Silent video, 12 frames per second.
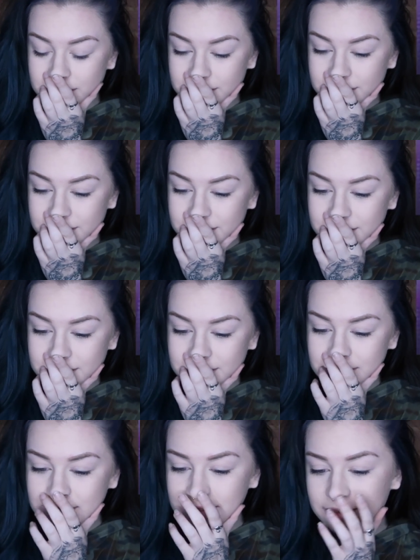
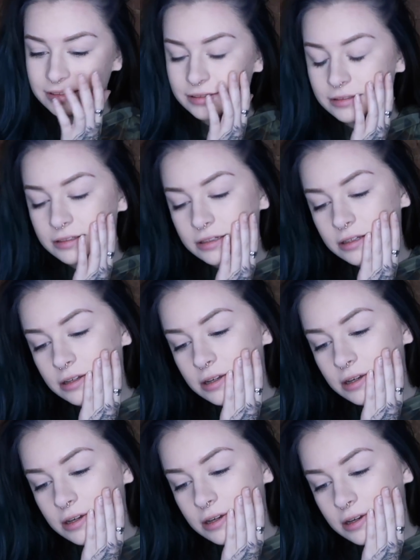
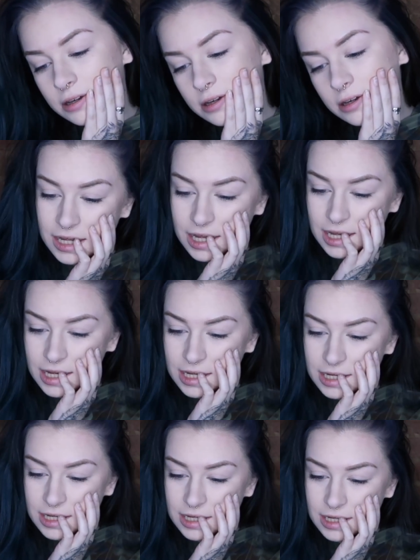
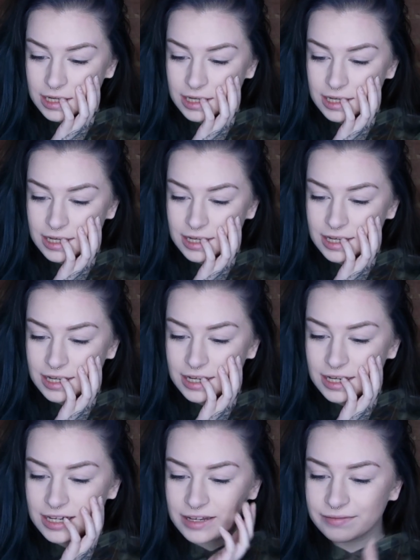
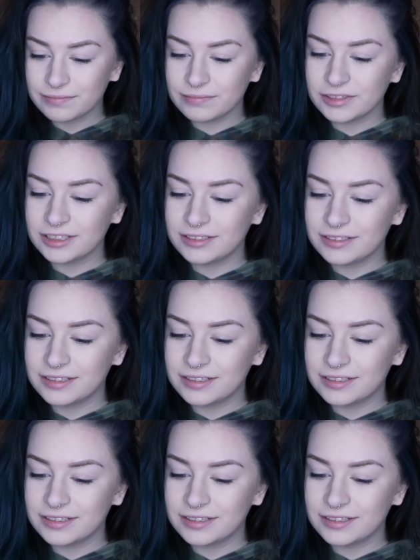[no speech]